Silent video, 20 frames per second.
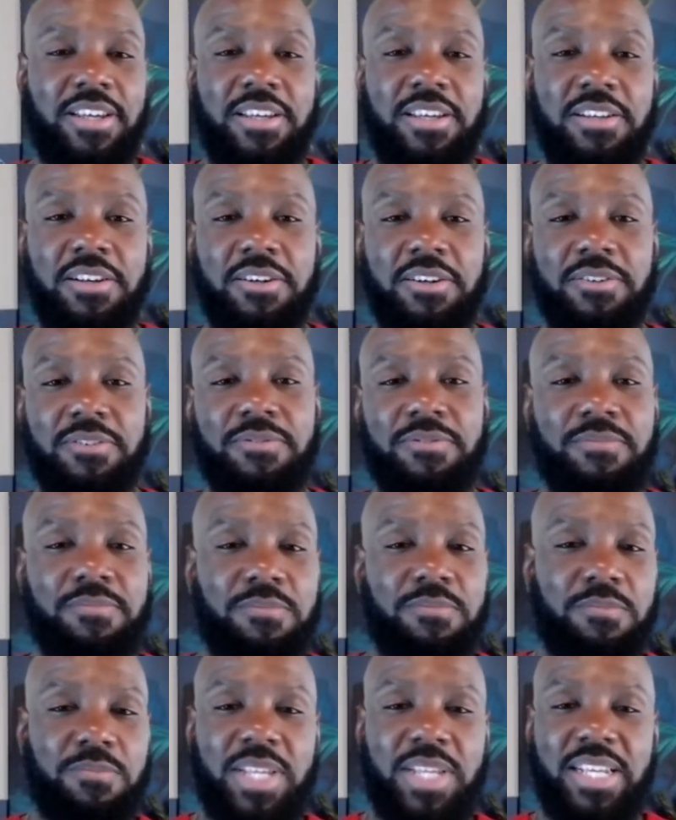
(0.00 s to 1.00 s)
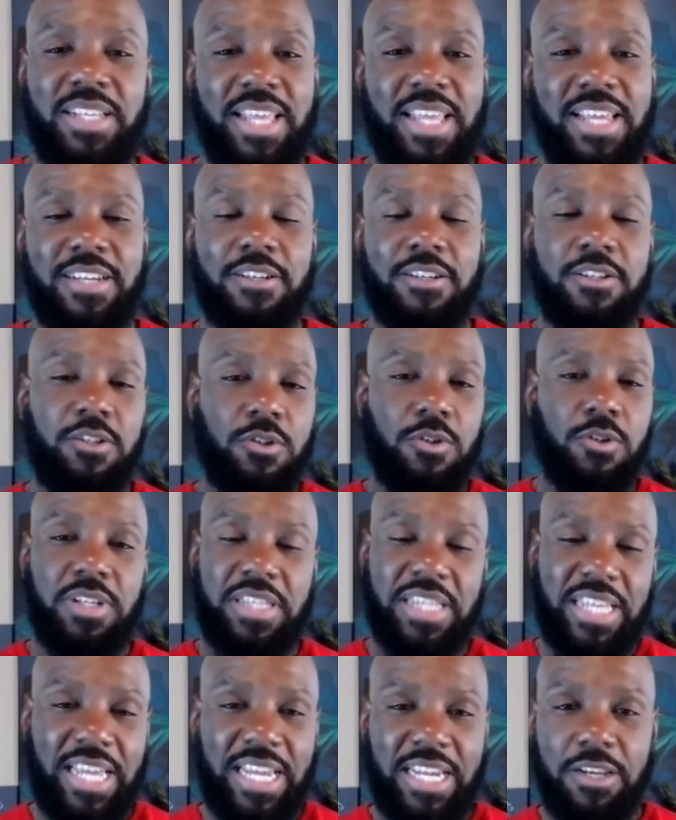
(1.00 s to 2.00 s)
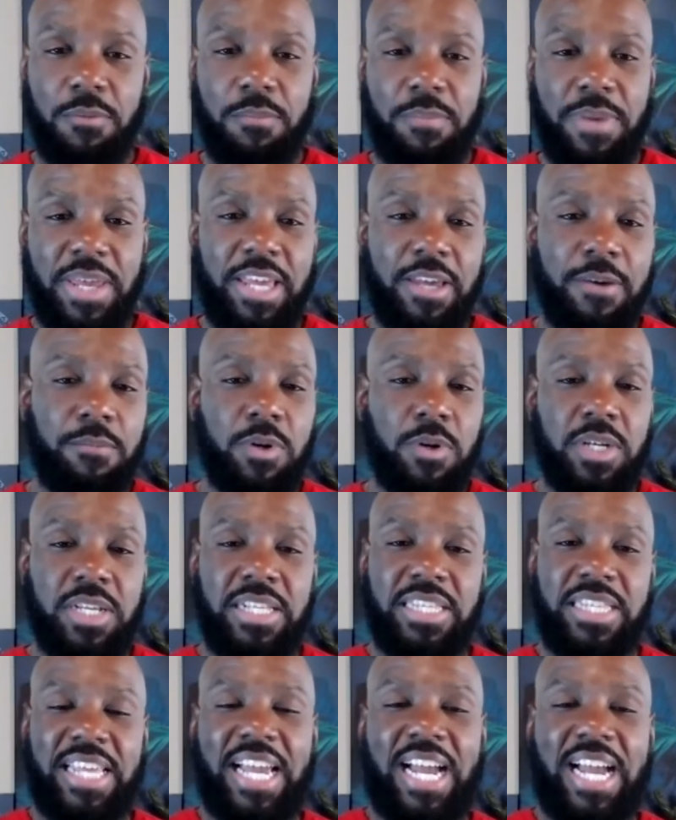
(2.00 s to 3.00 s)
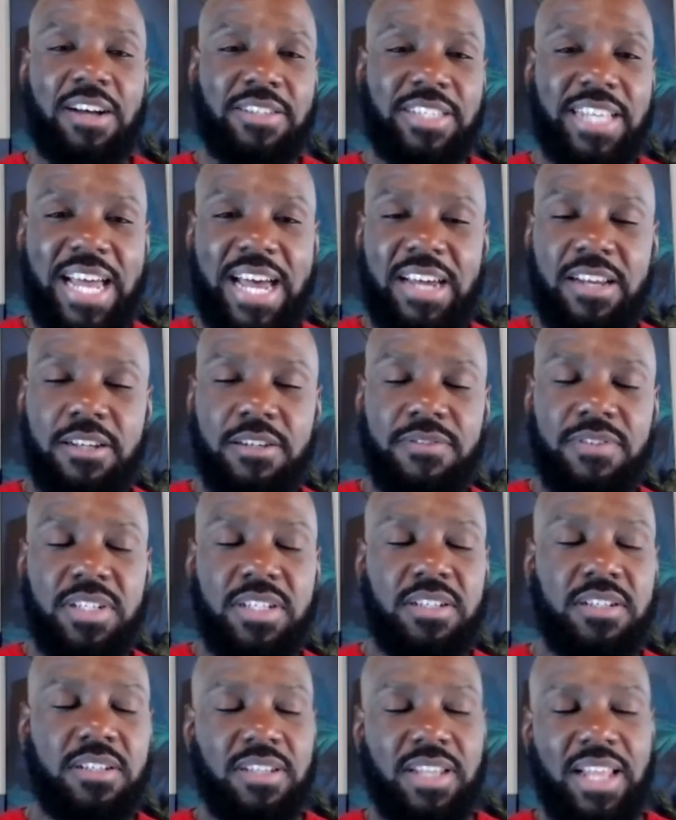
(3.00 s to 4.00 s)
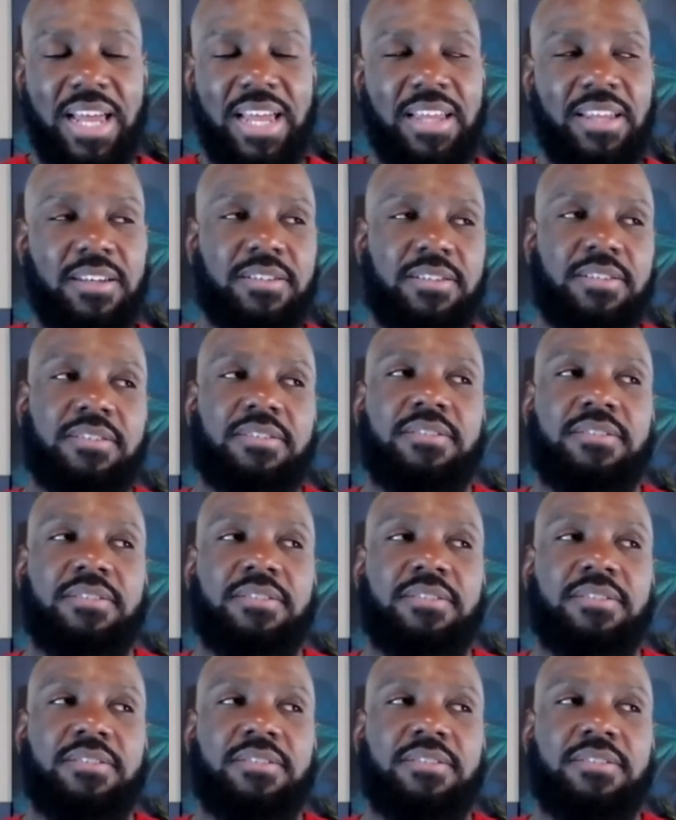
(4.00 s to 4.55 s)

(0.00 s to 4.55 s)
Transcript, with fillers: You know, they they can do the thing in the bed, but anything outside of it is like,